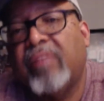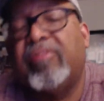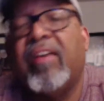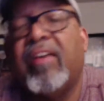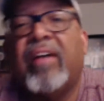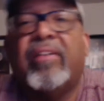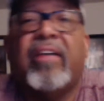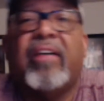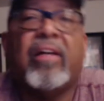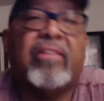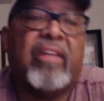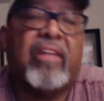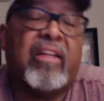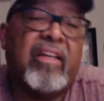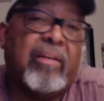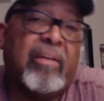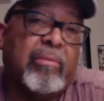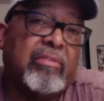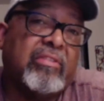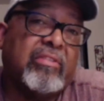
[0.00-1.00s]
I found out
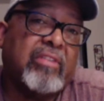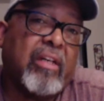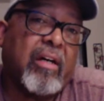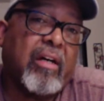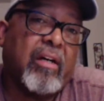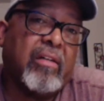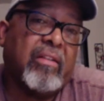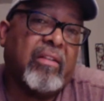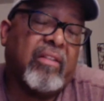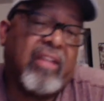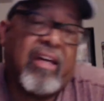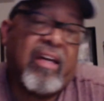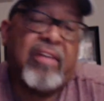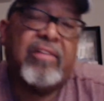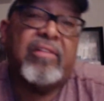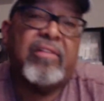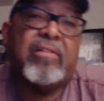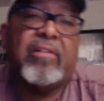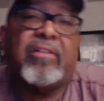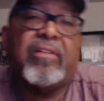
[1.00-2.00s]
that he was the
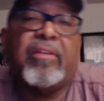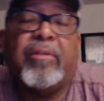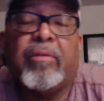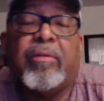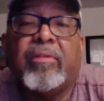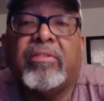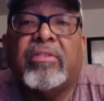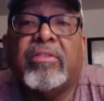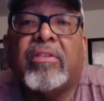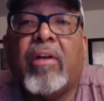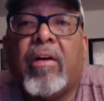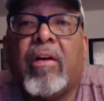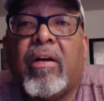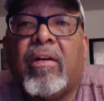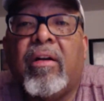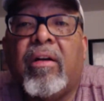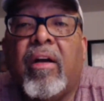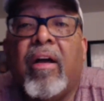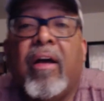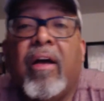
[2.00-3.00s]
editor of the North
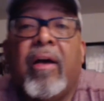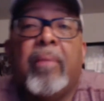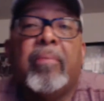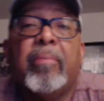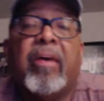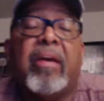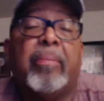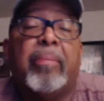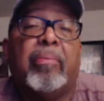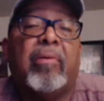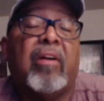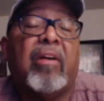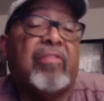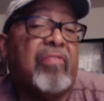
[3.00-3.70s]
Star paper.